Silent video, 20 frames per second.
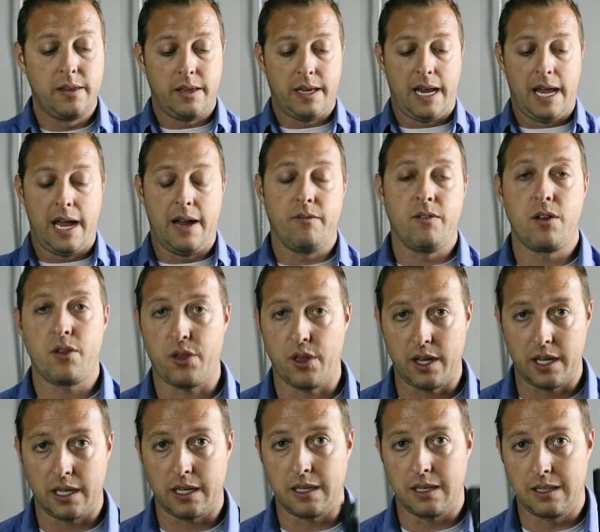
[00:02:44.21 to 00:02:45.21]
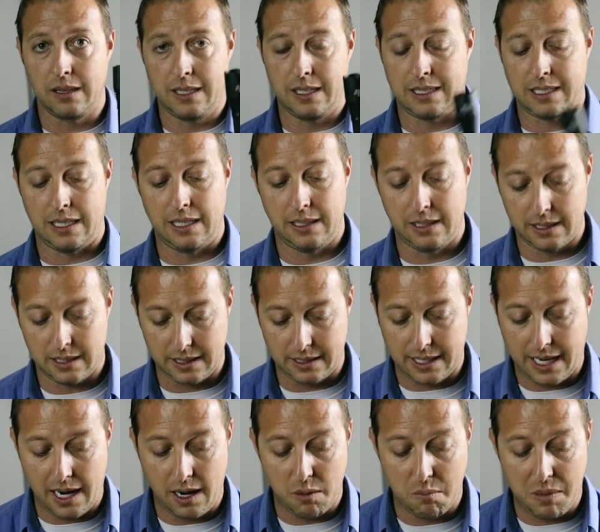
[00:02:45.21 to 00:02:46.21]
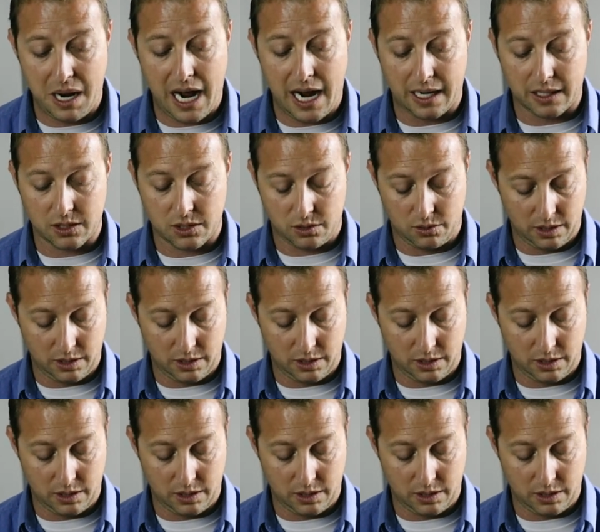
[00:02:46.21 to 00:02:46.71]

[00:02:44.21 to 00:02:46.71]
than everything that's in this entire box.